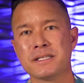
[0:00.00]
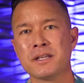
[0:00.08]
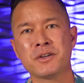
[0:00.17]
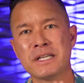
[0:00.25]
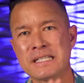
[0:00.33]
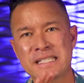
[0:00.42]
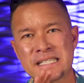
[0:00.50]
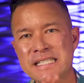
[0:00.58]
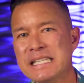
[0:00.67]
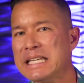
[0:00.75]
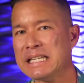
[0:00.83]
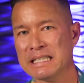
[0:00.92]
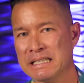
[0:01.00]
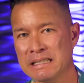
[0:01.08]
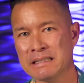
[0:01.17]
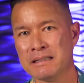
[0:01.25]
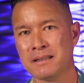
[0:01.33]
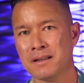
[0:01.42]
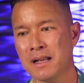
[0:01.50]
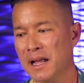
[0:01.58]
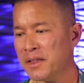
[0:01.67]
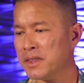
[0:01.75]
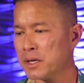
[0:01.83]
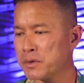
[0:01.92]
There is seed
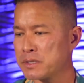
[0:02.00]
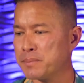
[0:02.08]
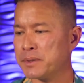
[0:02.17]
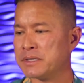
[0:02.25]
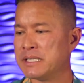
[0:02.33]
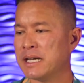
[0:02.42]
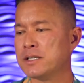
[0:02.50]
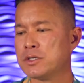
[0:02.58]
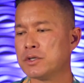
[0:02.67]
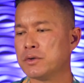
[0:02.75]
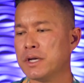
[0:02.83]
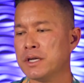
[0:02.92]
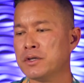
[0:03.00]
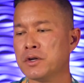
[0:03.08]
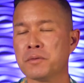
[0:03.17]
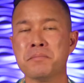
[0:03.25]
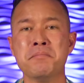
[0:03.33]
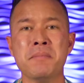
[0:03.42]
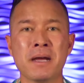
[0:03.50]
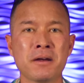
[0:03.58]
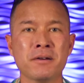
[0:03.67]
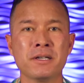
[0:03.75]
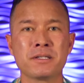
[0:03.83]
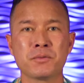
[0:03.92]
and there is potential in your
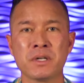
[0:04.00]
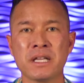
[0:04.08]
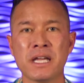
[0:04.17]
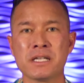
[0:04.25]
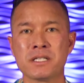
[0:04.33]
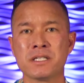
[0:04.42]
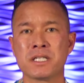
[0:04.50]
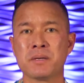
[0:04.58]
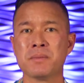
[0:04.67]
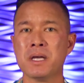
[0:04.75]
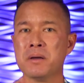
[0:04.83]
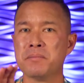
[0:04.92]
marriage relationship,